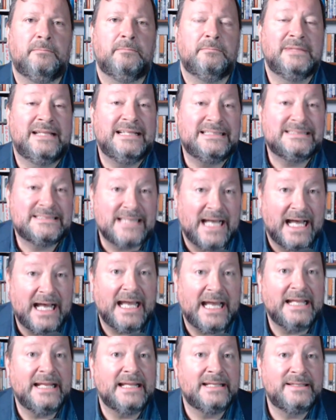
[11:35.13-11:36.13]

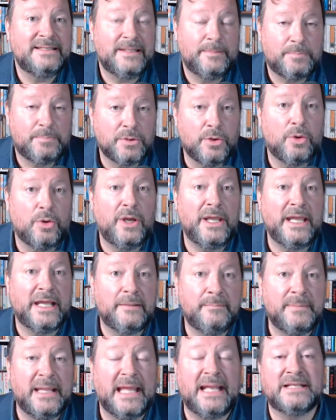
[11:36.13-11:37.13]
design and deploy
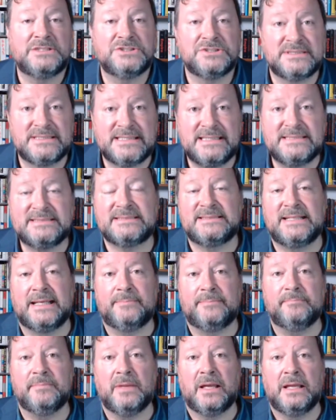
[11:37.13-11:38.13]
and manage a
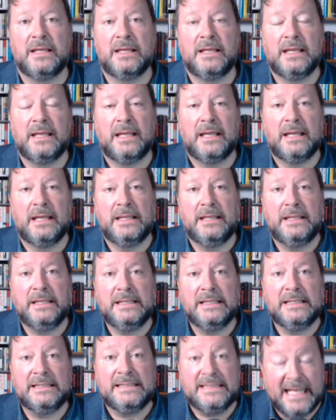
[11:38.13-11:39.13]
system
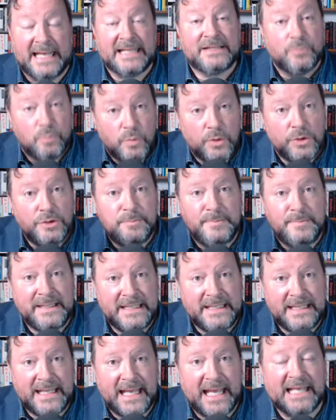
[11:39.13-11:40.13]
that would
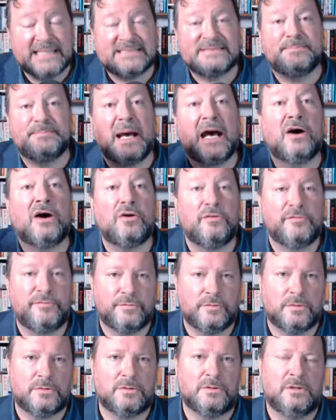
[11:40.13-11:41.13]
be as
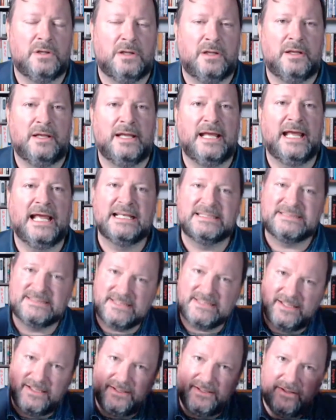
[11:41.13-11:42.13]
powerful as
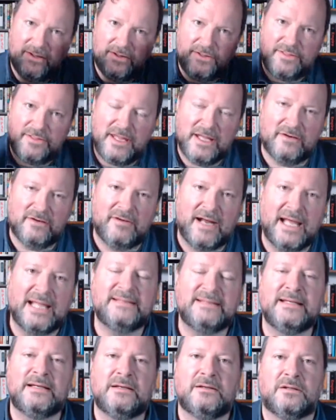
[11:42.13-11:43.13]
the
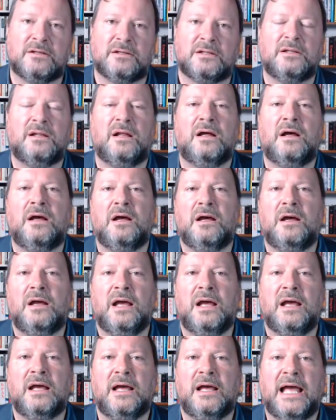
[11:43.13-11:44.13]
theoretical
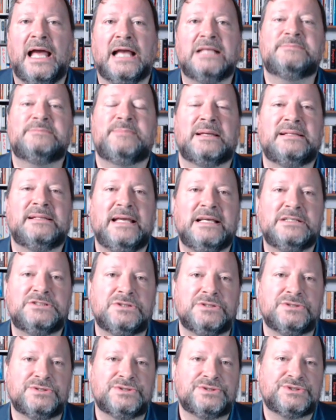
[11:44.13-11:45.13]

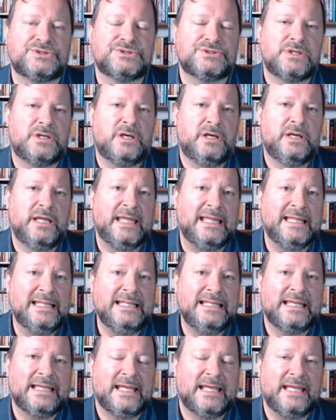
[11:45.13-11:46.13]
expectations
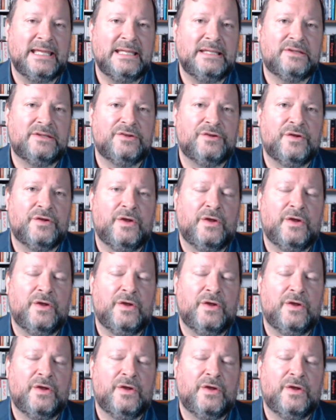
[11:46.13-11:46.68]
indicate.